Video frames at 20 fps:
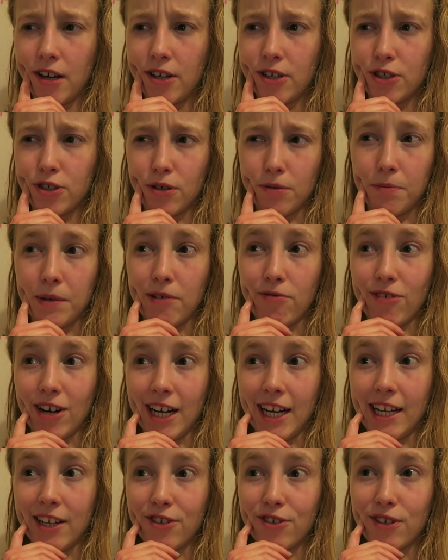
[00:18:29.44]
should be
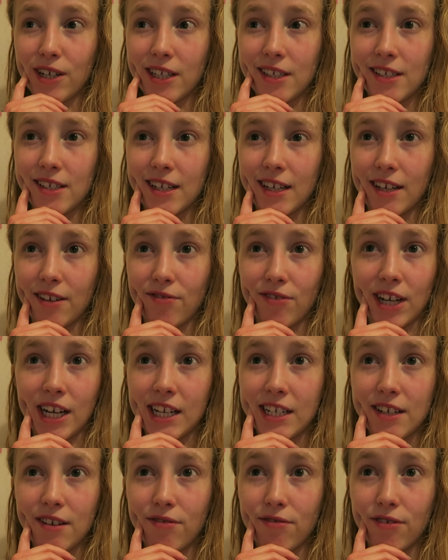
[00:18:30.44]
really interesting and really
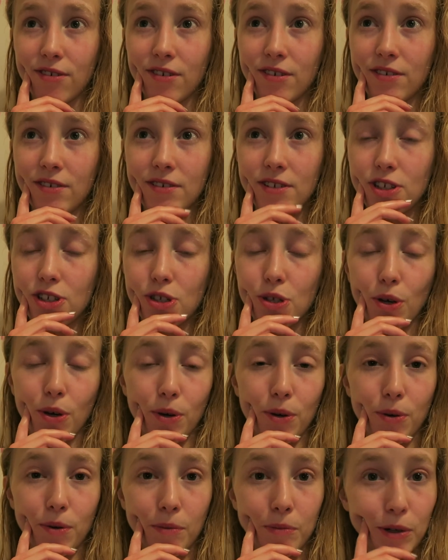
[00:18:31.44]
different, so
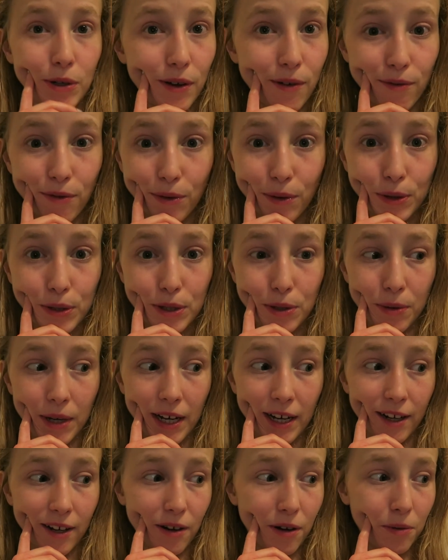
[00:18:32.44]
I'm looking forward to it,
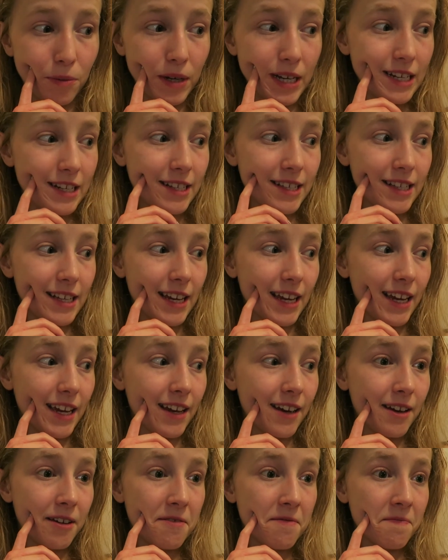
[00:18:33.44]
and I can't wait to see
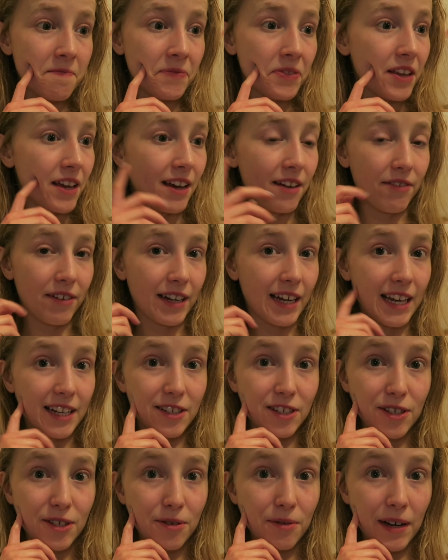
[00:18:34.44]
if I get
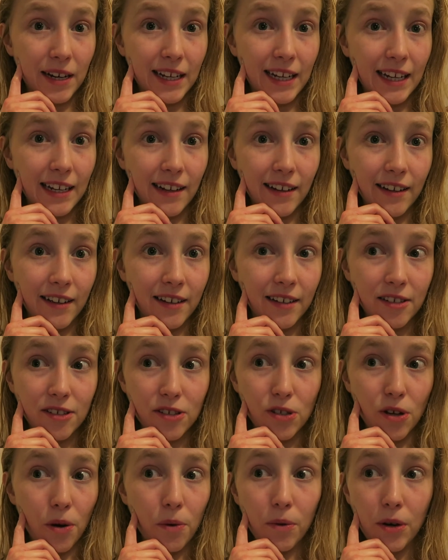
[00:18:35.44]
to do any
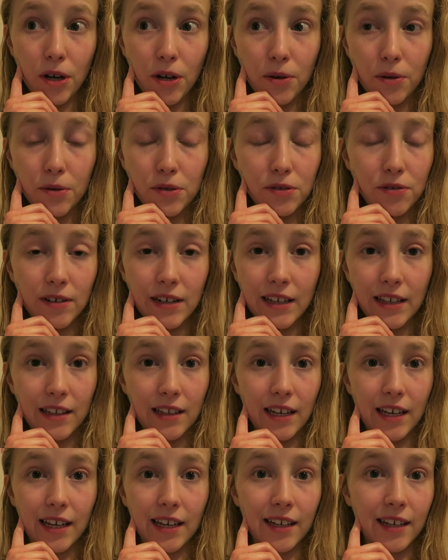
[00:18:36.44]
solos or
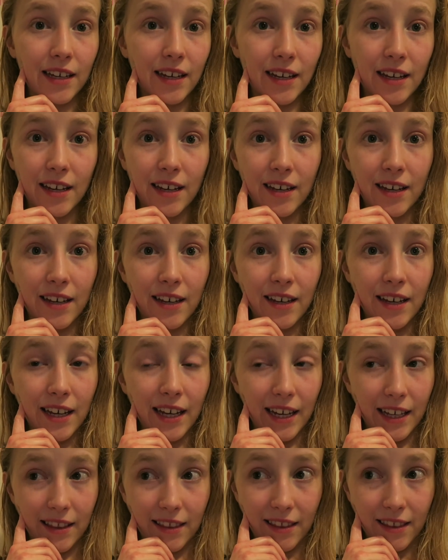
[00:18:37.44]
anything
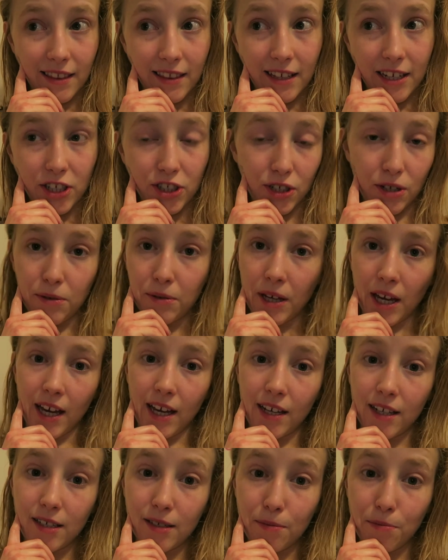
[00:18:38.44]
in the
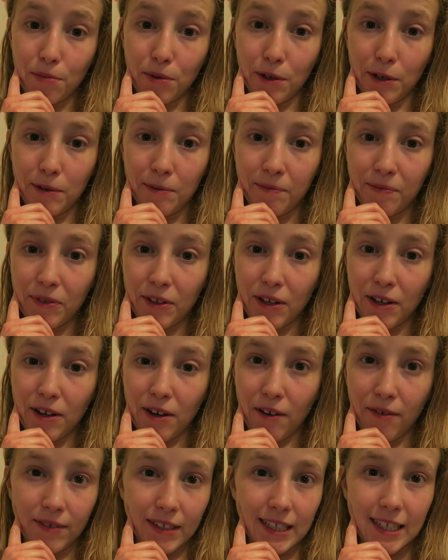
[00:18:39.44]
showcase. But
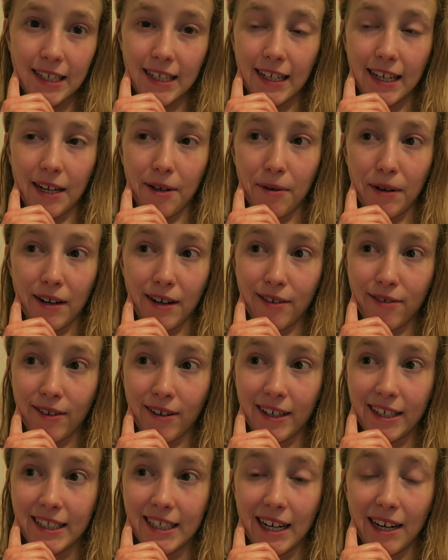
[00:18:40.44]
obviously when I
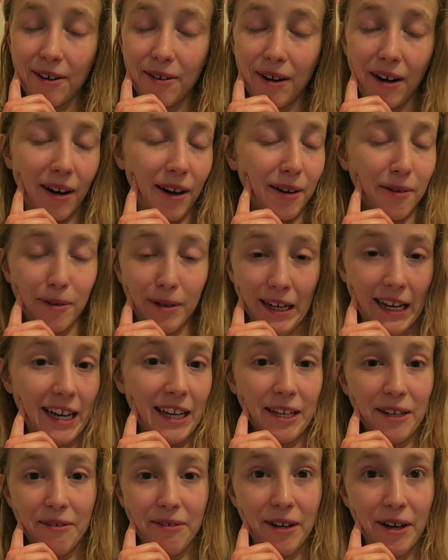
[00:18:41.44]
find out I will let
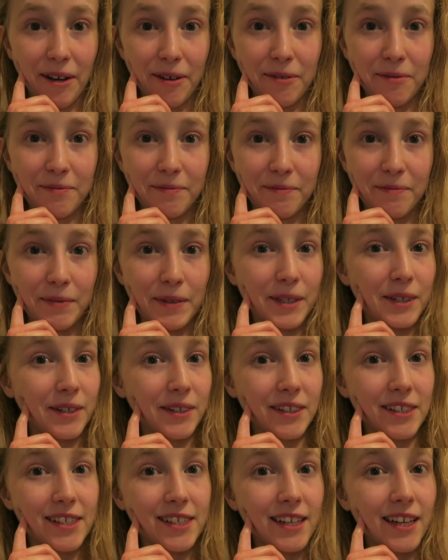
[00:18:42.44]
you know,
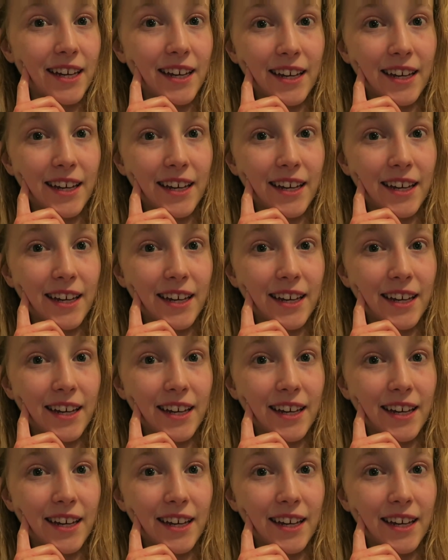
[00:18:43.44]
because